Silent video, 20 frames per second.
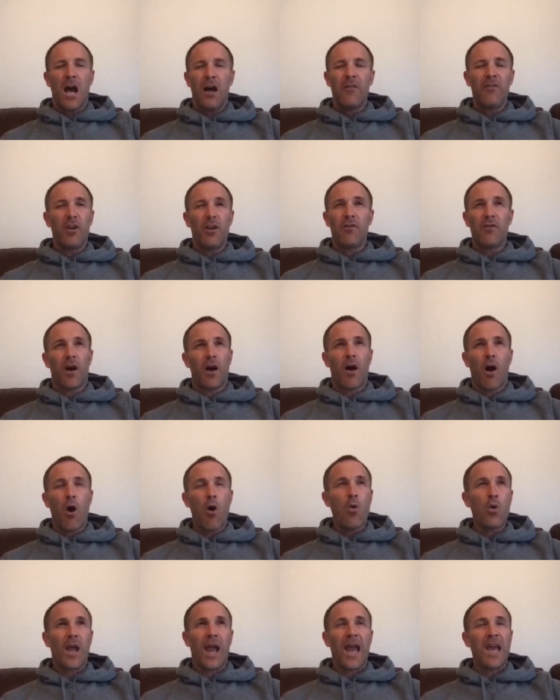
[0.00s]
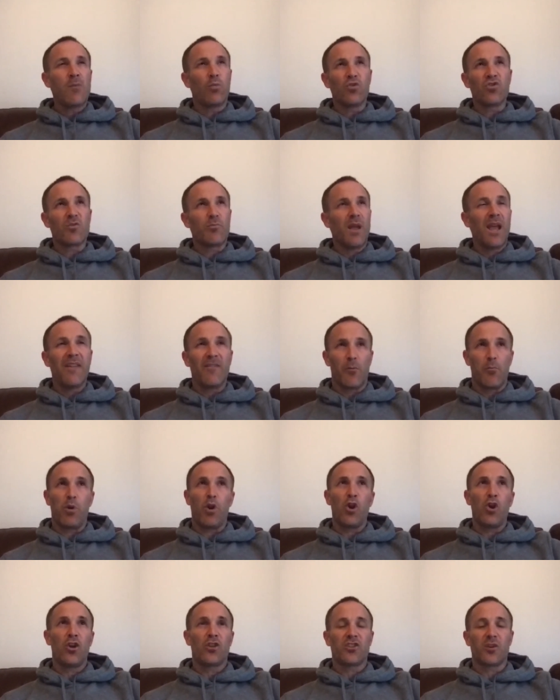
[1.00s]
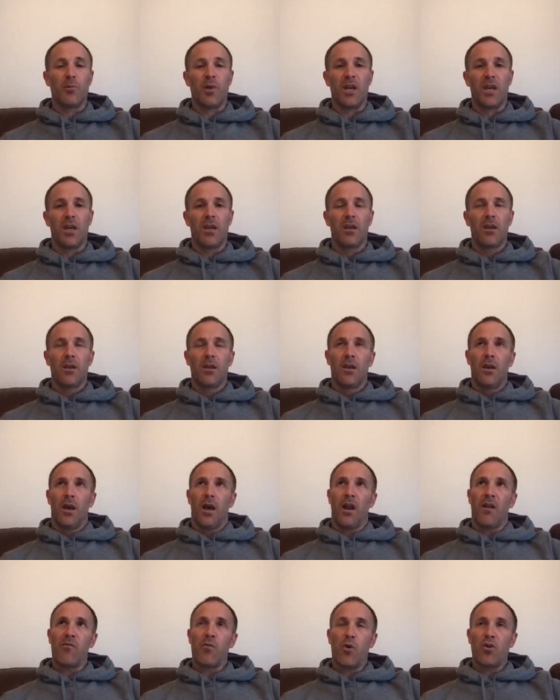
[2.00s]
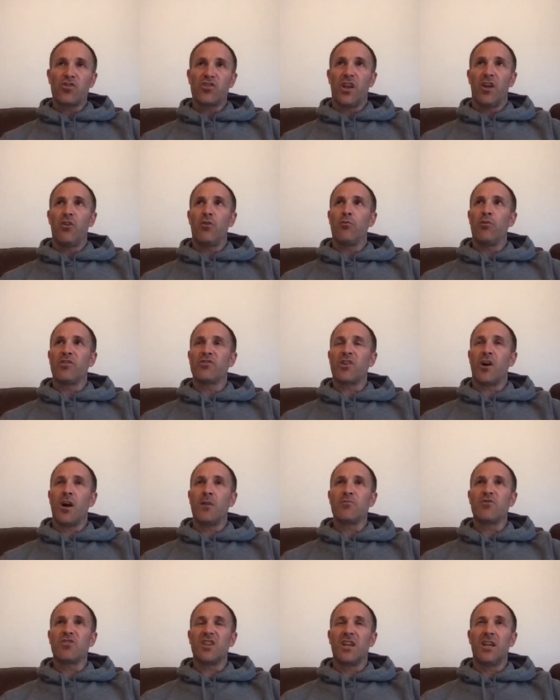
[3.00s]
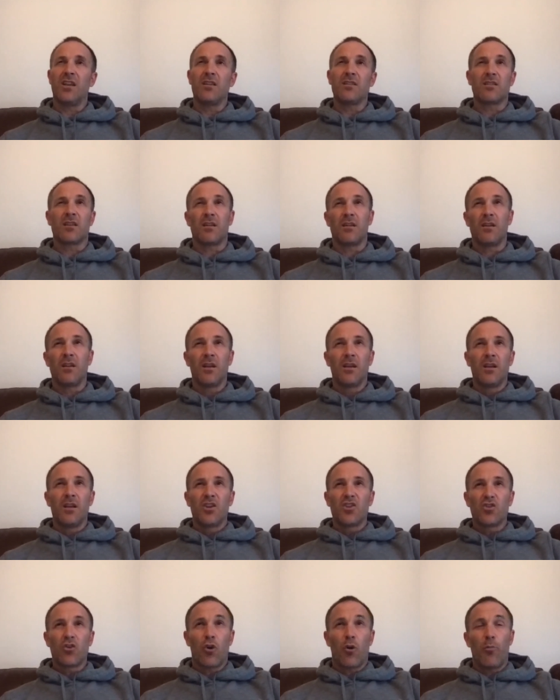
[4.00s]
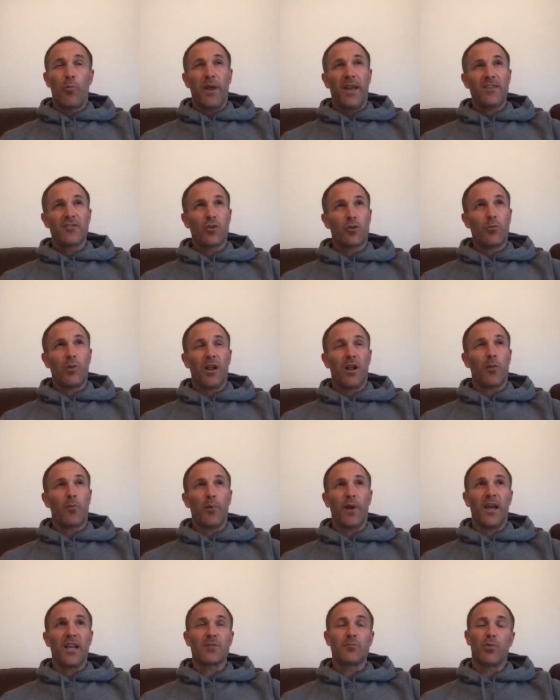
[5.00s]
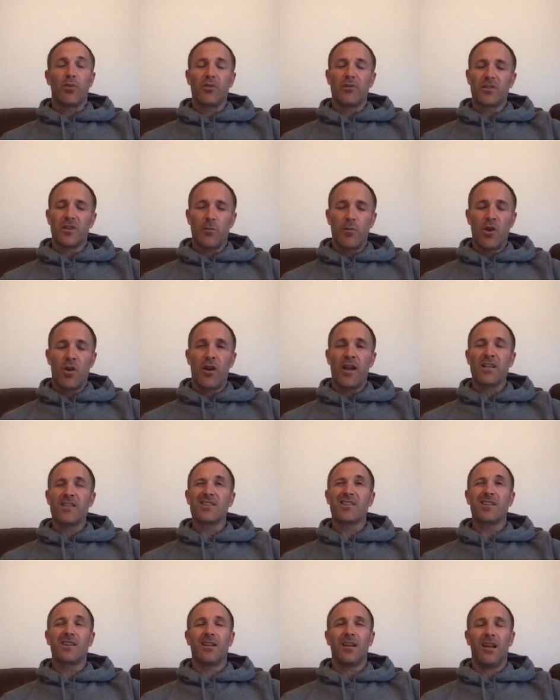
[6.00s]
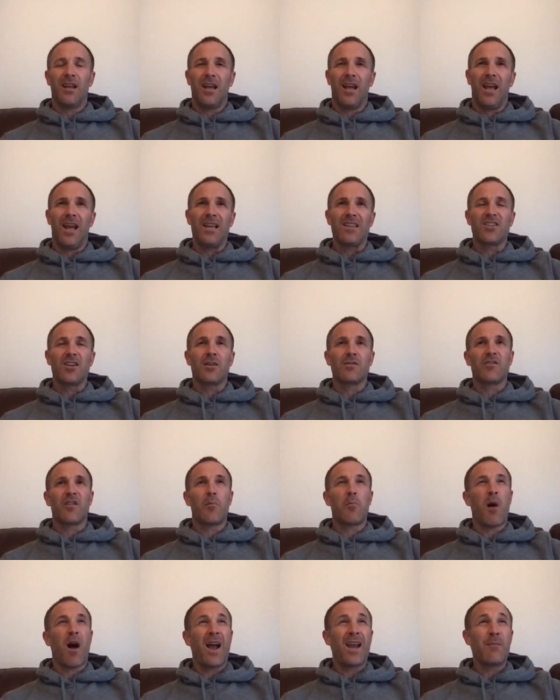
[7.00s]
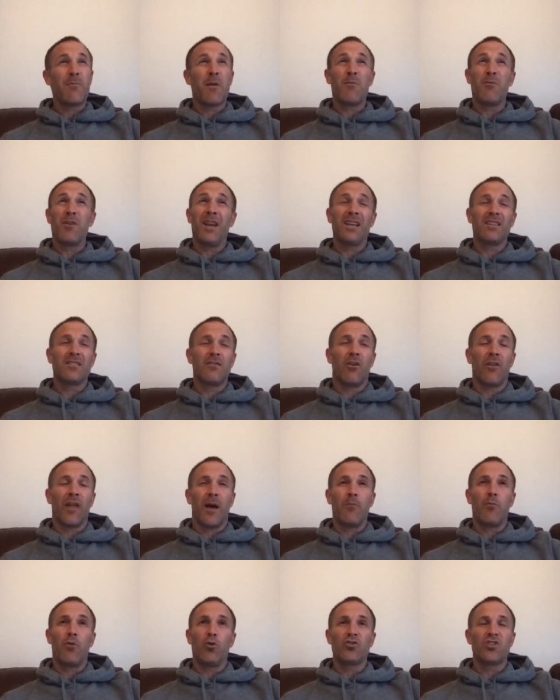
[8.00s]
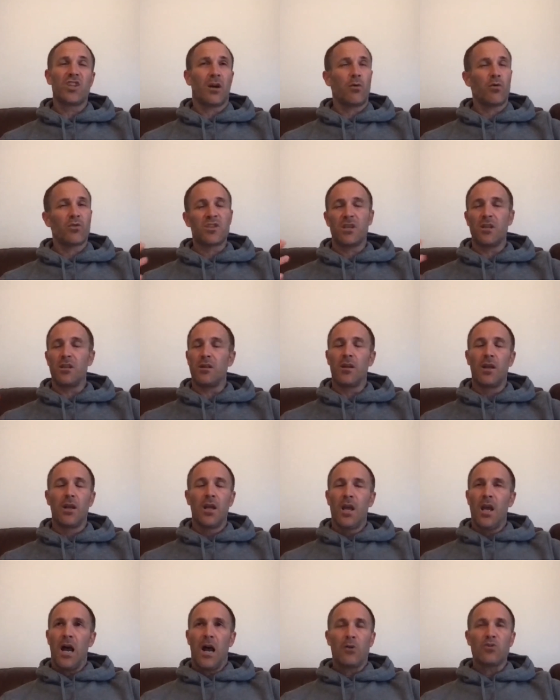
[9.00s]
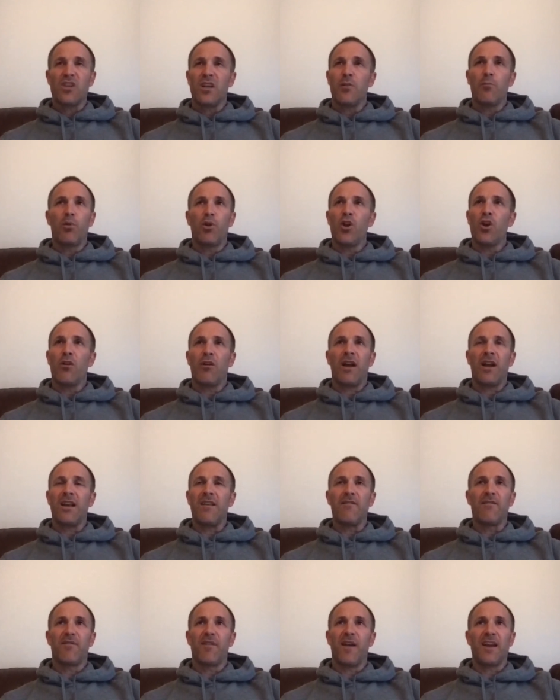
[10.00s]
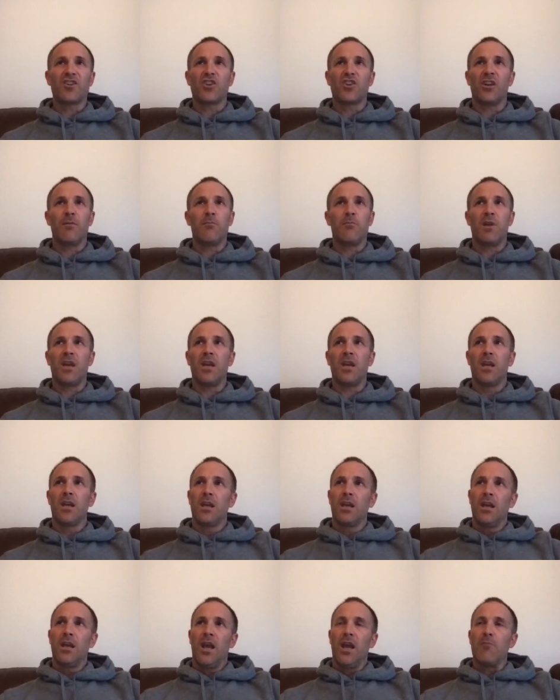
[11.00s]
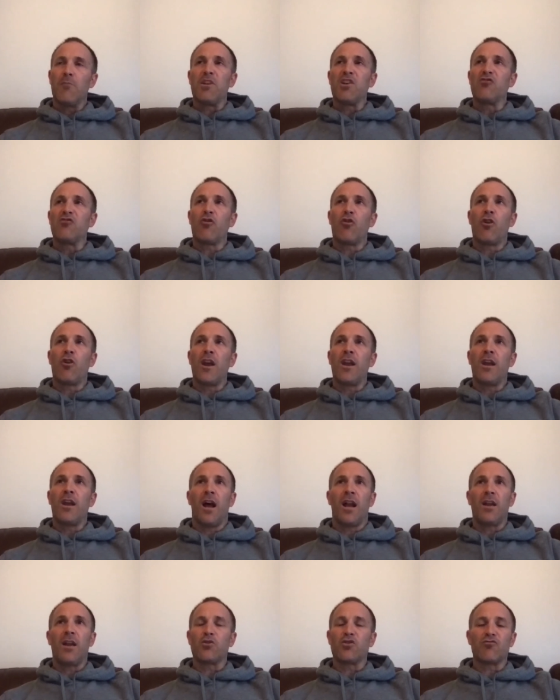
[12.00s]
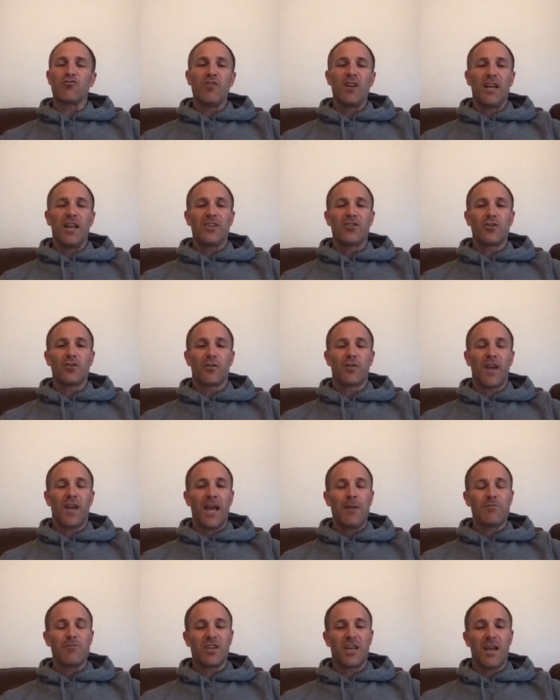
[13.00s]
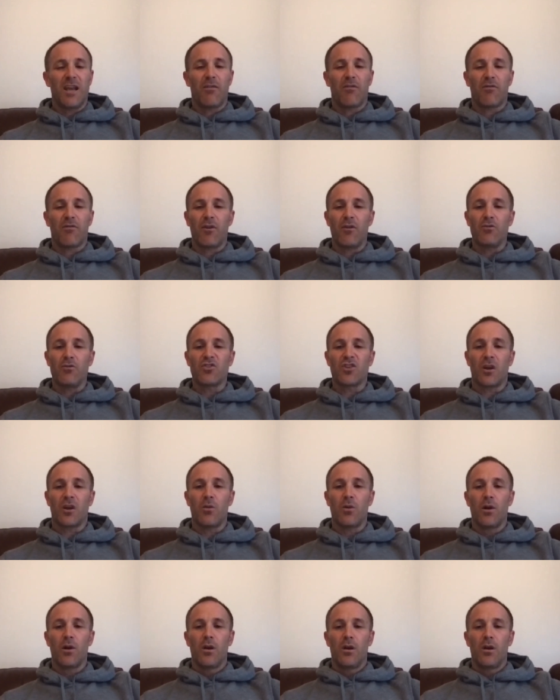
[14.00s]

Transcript: that whole game was a bit of a blur to me. And I've watched it a number of times since and sort of picked up little bits. But to be honest, in terms of abiding memory, it's not that much. I was I was in a blur. I had an infection in me groin, and it was a really tough game to get through. So